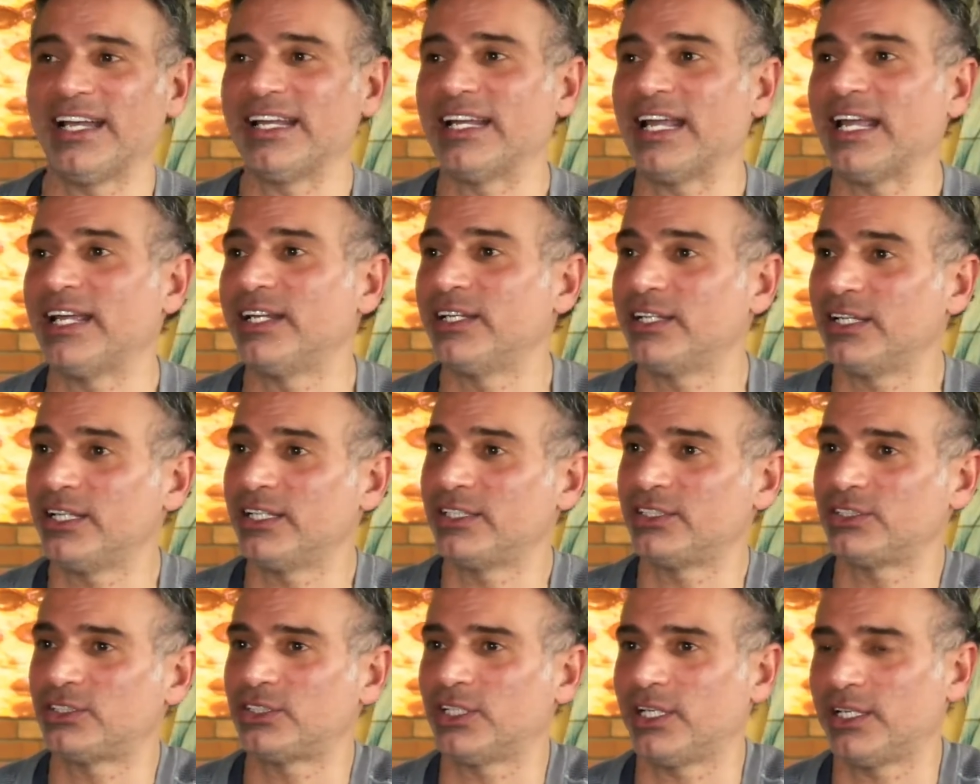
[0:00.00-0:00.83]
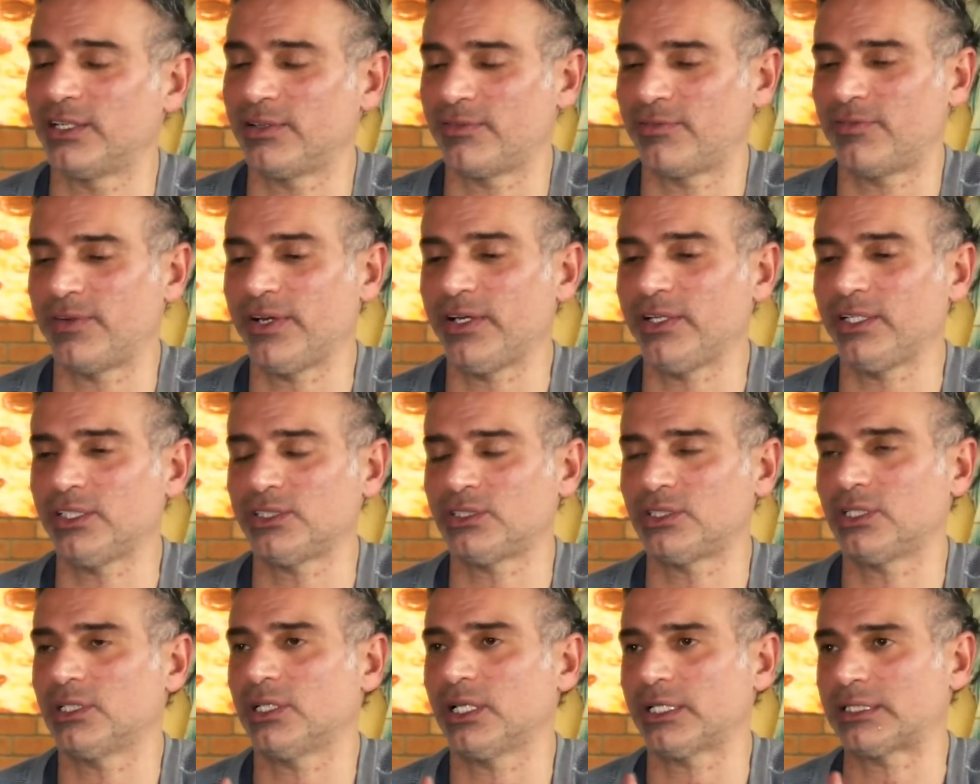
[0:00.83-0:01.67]
And in fairness
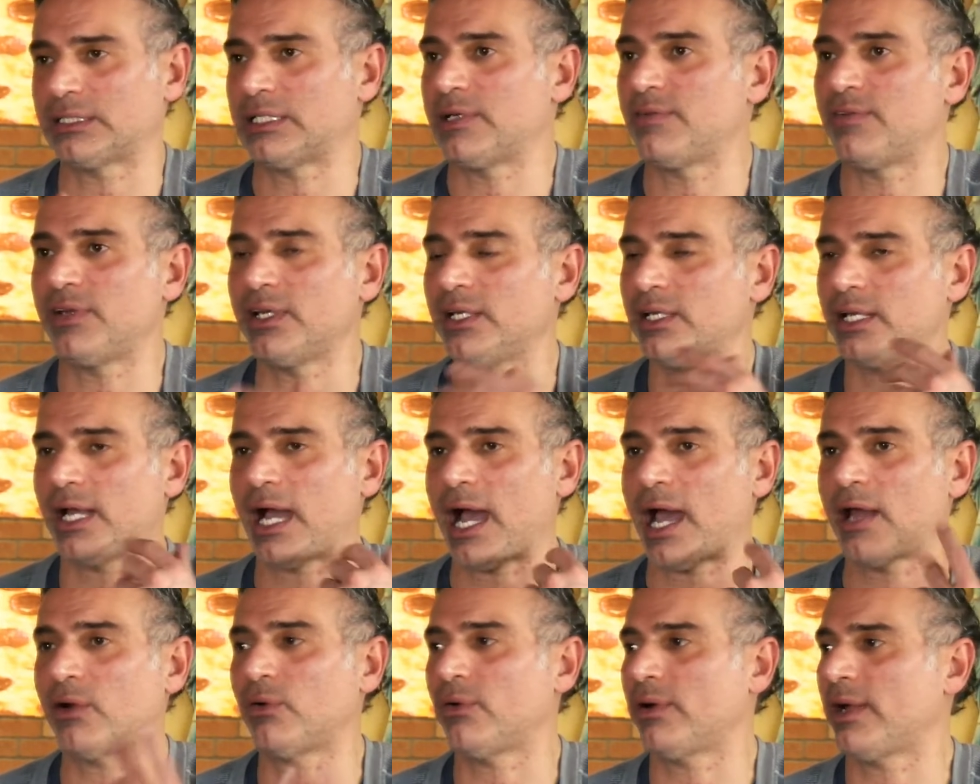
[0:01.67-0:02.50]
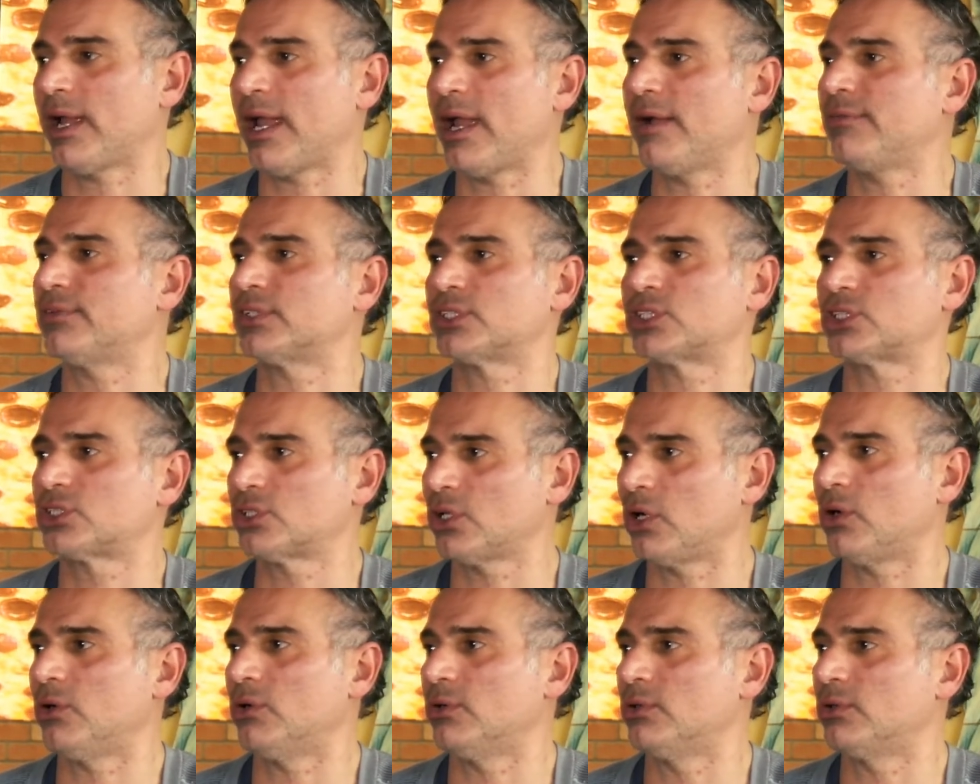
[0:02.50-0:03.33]
to like TV and that, I don't have a
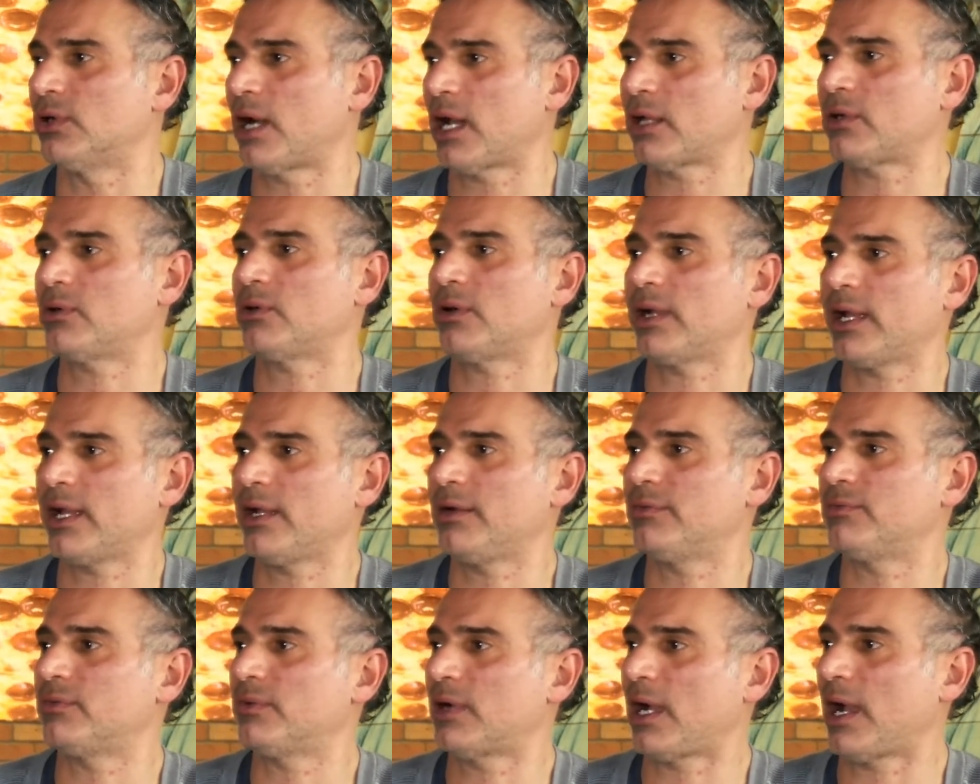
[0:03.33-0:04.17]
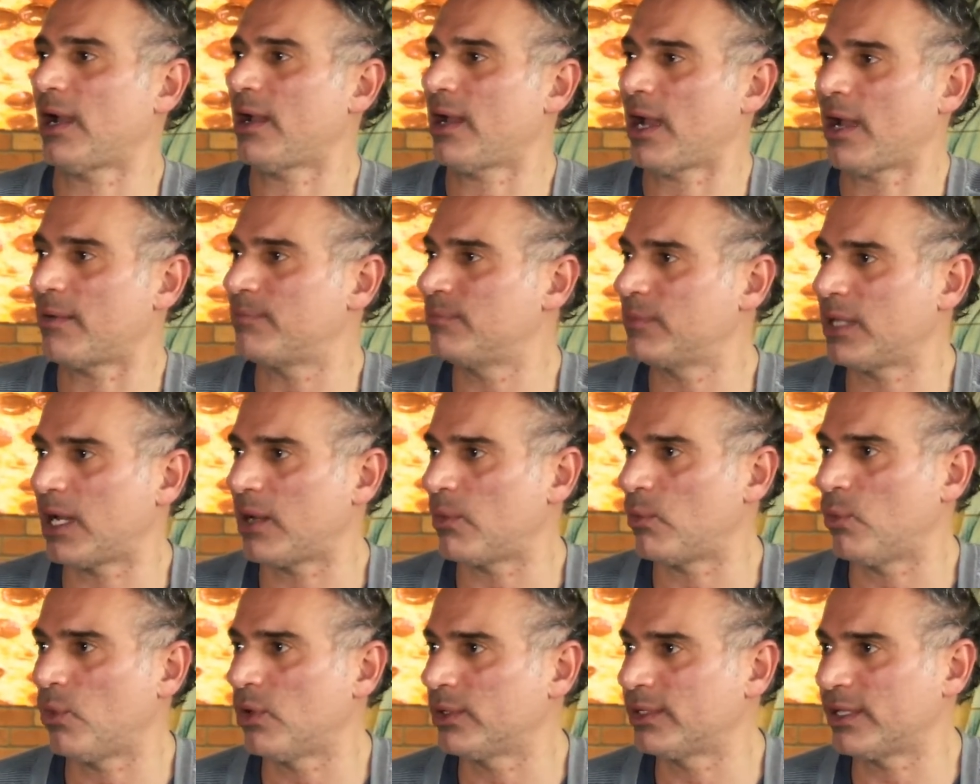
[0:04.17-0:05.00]
show. I'm
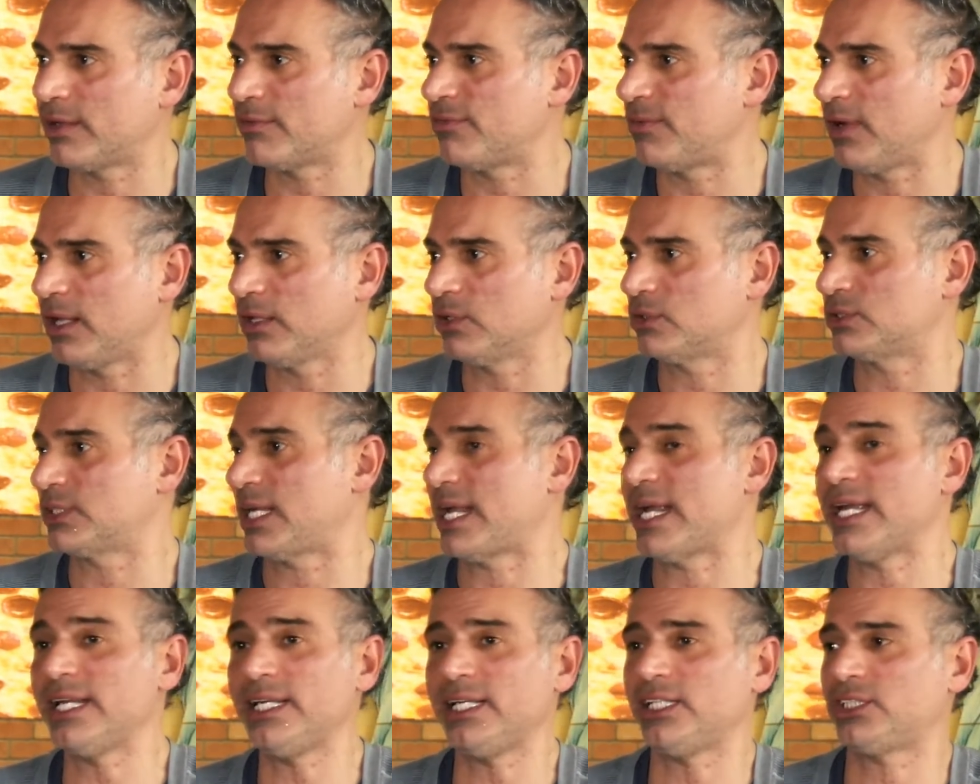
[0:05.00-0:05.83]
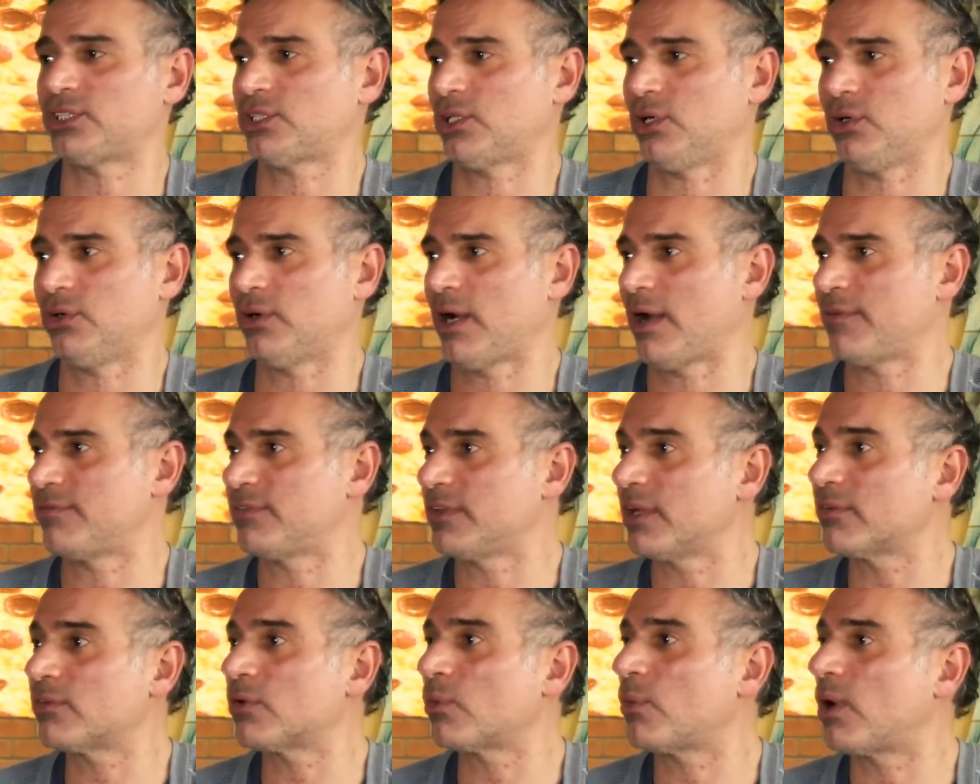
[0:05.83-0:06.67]
not one that follows any show. I've
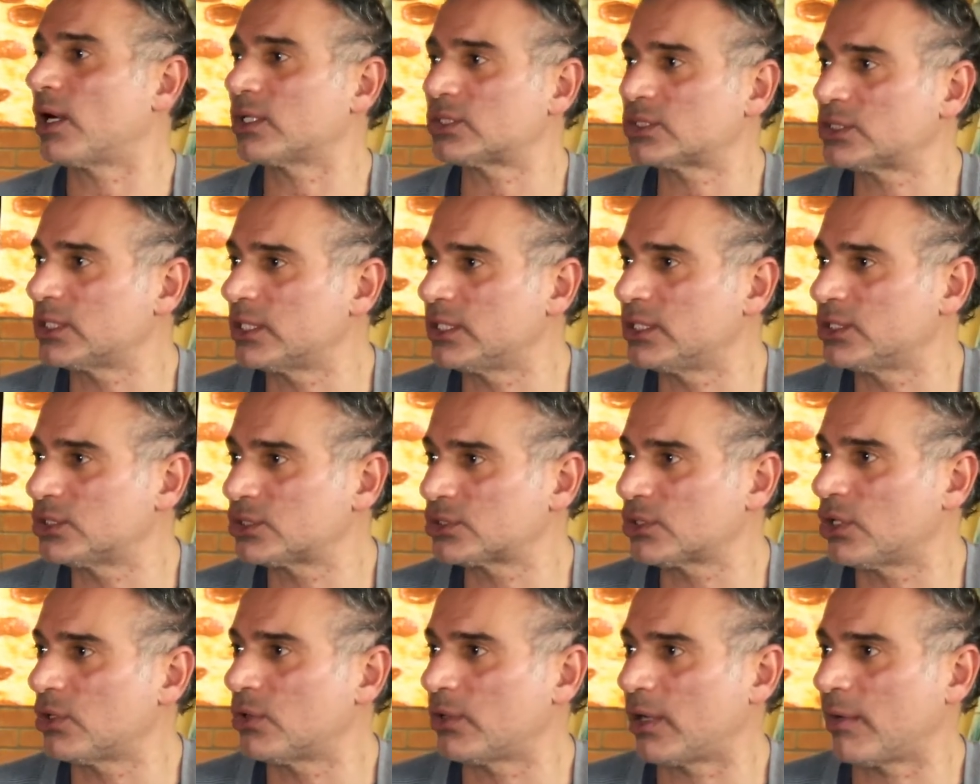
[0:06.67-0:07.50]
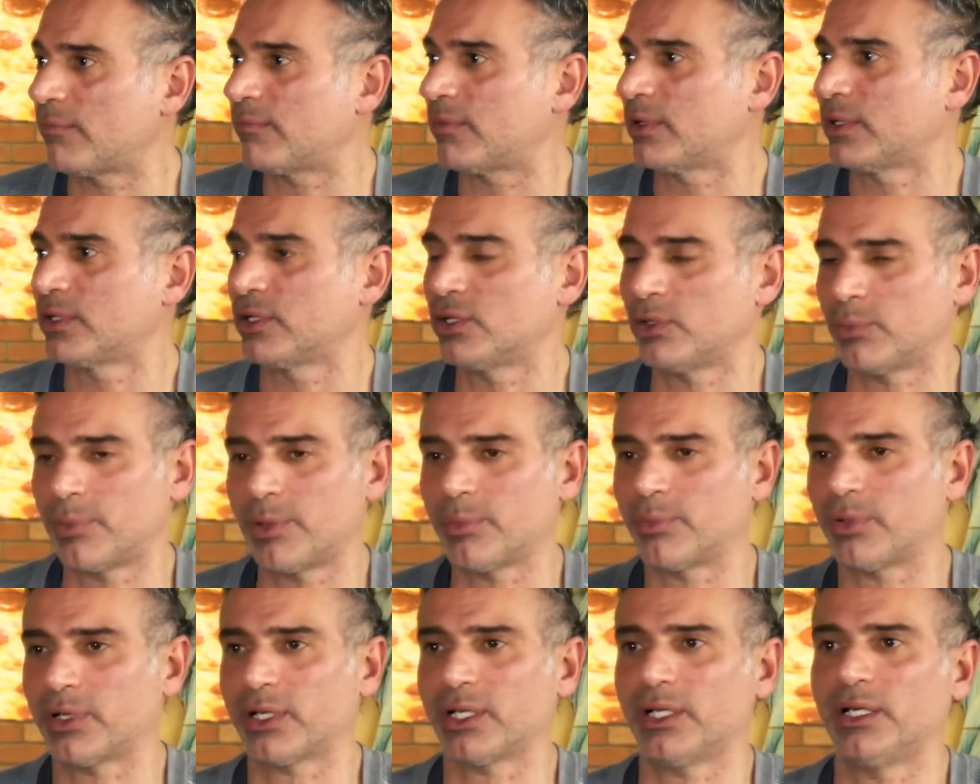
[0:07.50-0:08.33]
never watched any show.
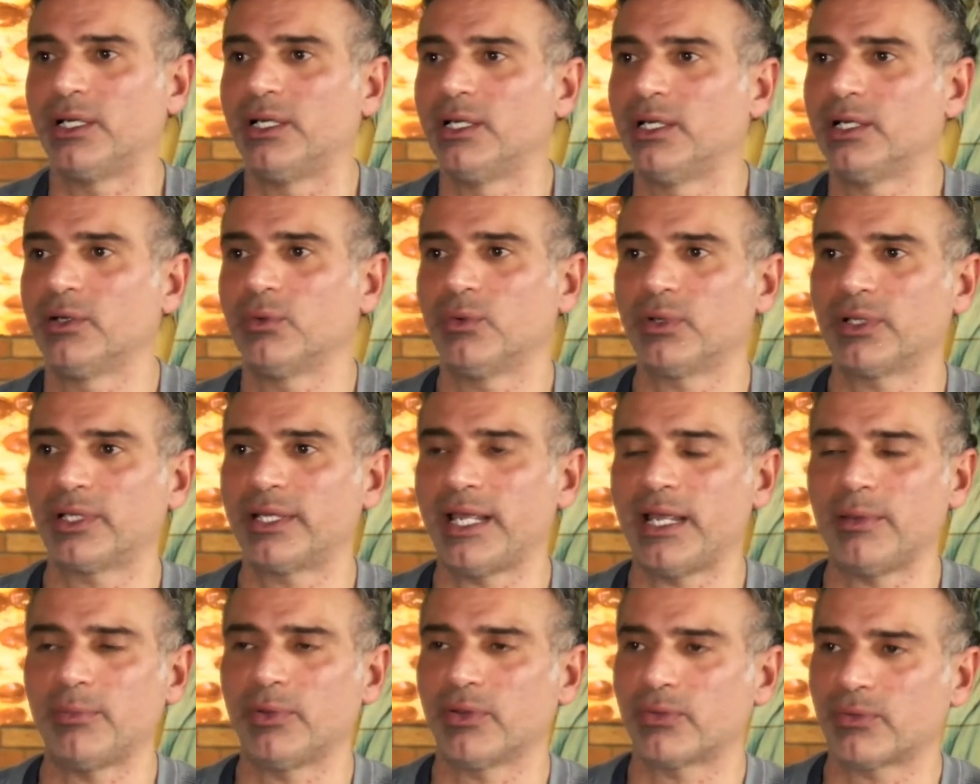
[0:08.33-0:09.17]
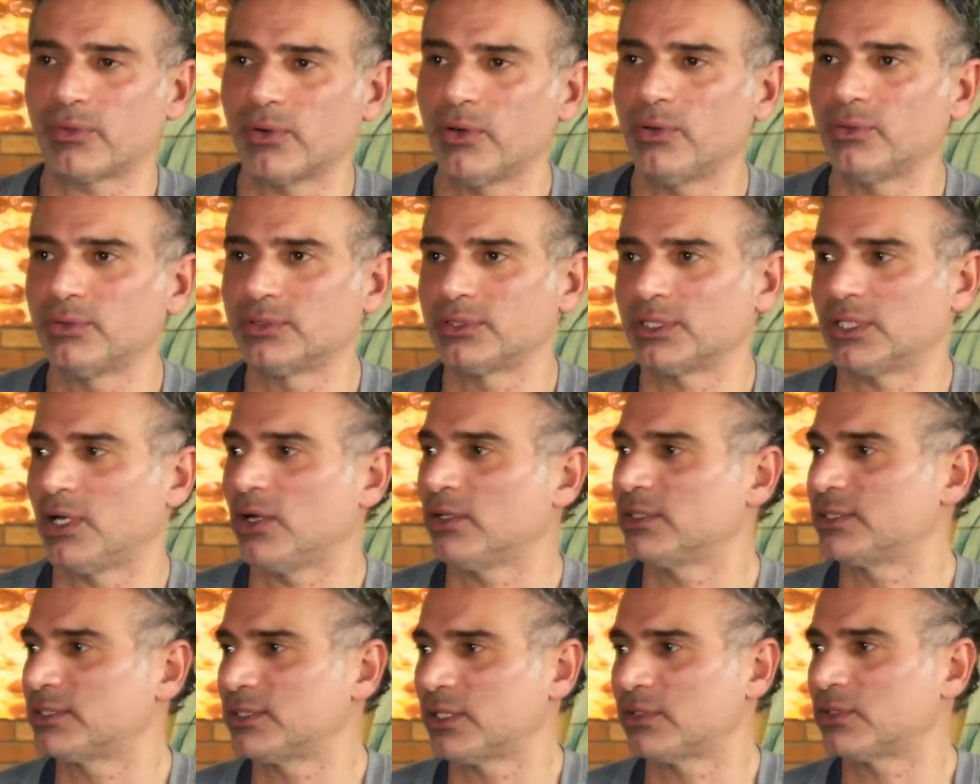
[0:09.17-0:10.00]
People get with Game of Thrones and all these